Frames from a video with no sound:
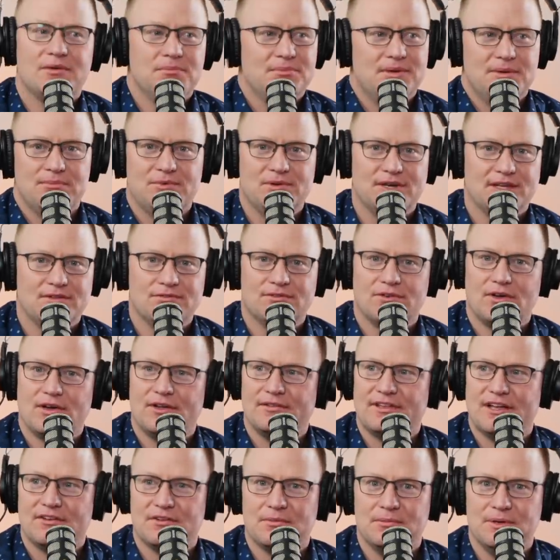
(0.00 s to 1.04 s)
can people get
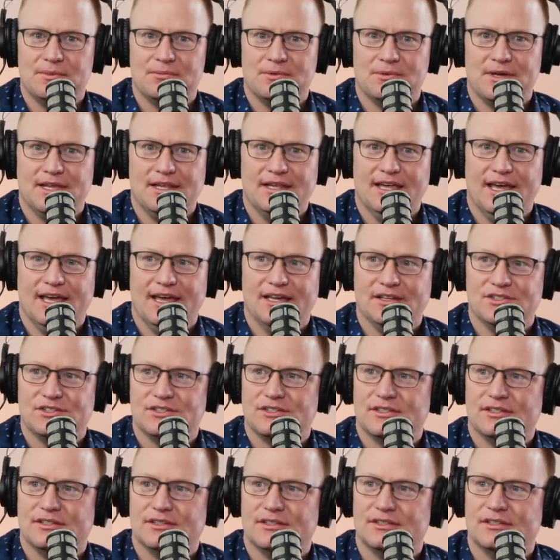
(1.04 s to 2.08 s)
involved? How can people get
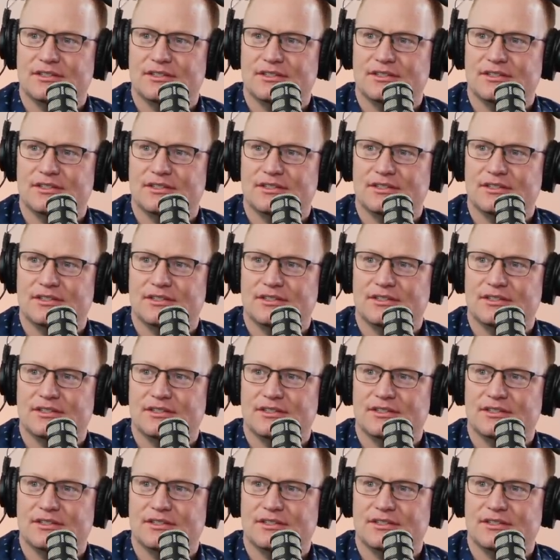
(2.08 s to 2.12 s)
engaged?